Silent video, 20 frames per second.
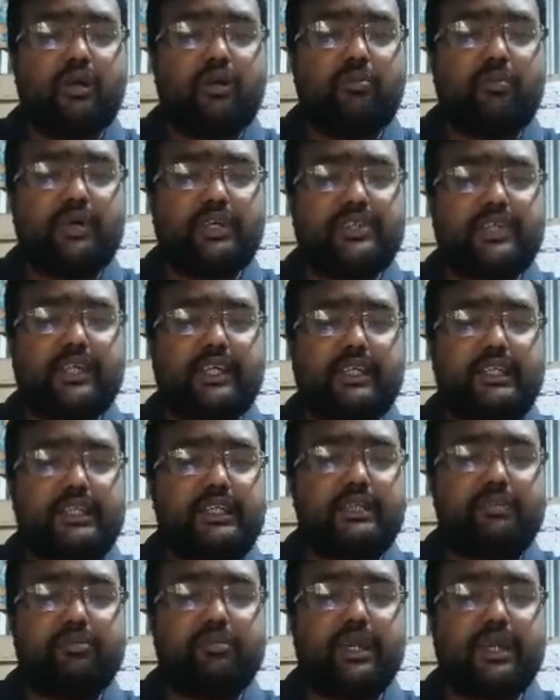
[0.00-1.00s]

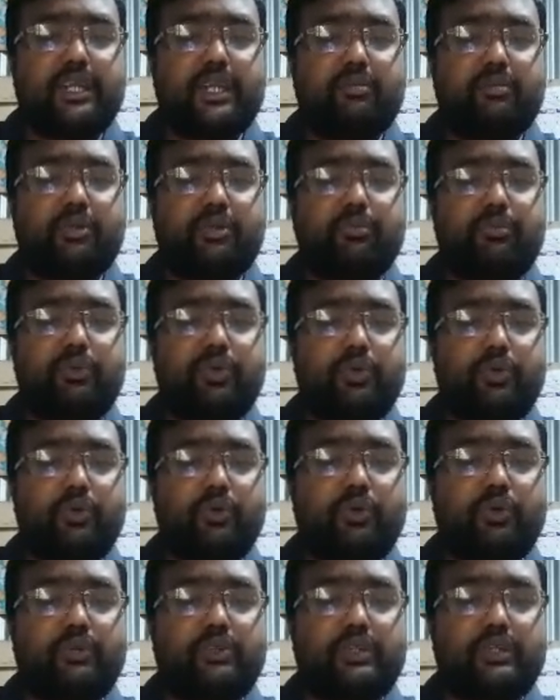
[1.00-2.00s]
Basically, medieval
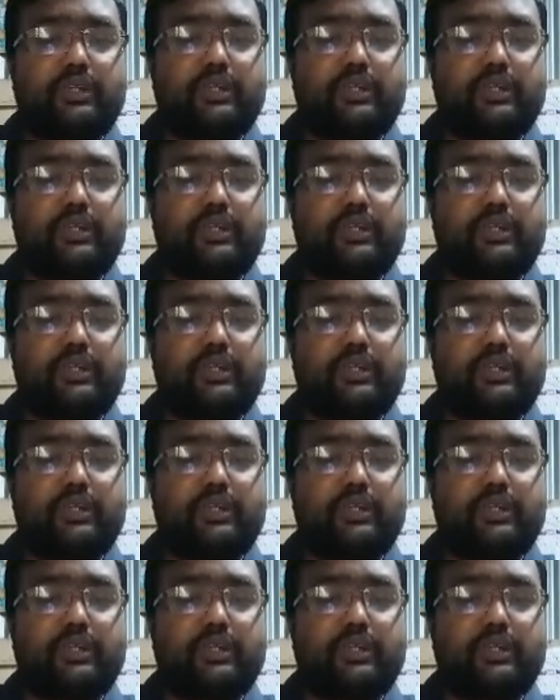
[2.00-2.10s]
period